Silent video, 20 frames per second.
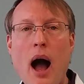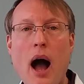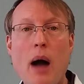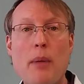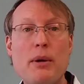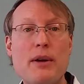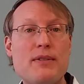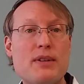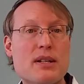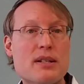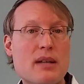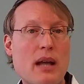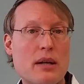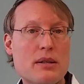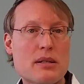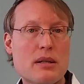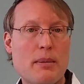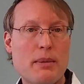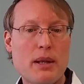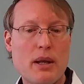We've
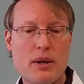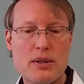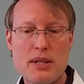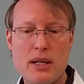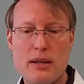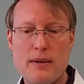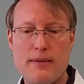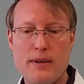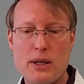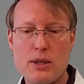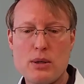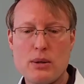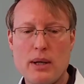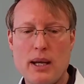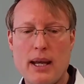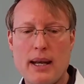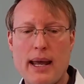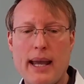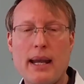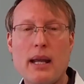discussed some of those
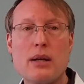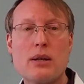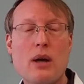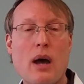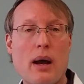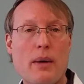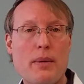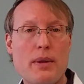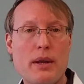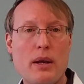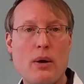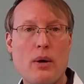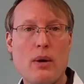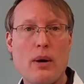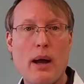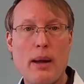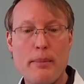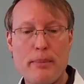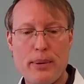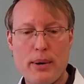individually, and I can talk with you